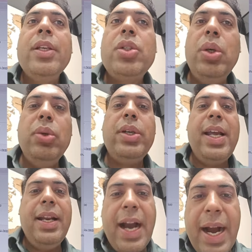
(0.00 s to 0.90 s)
So you
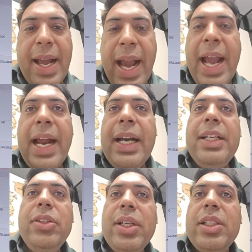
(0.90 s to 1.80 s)
can
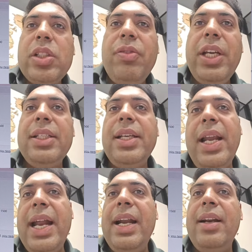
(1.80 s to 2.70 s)
add your justification,
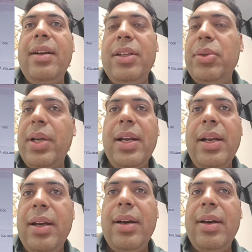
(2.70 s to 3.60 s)
and you
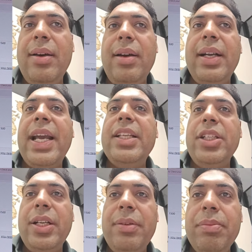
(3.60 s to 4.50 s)
can attach
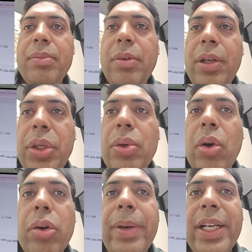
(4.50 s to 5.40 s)
a new
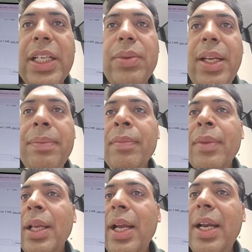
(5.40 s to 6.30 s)
document as well.
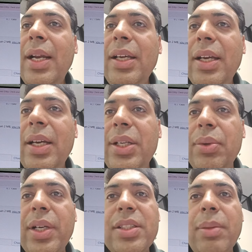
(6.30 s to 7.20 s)
And here
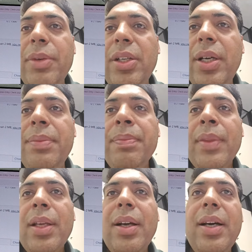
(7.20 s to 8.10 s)
you can submit your
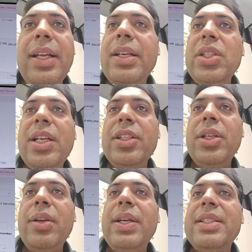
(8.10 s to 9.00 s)

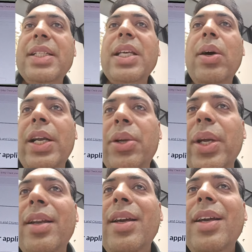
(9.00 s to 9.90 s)
reconsideration request. That's how I do
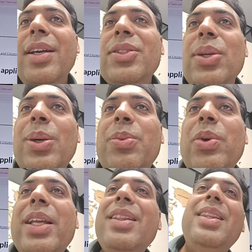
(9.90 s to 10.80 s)
it.
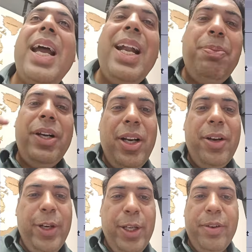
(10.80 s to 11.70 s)
So in that particular
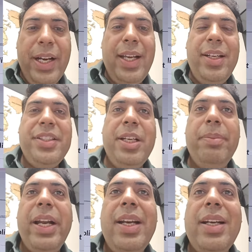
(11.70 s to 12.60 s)
video, when I initially
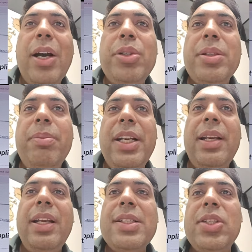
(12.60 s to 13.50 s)
made it how to submit
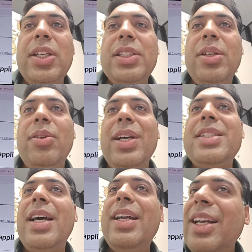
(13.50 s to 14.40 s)
a reconsideration
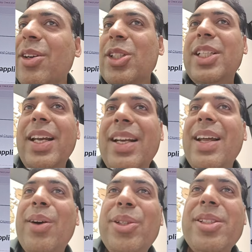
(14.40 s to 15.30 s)
request, I did not share it
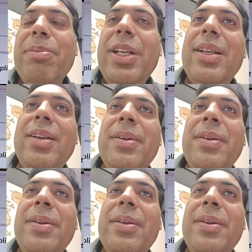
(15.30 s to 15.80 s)
how to submit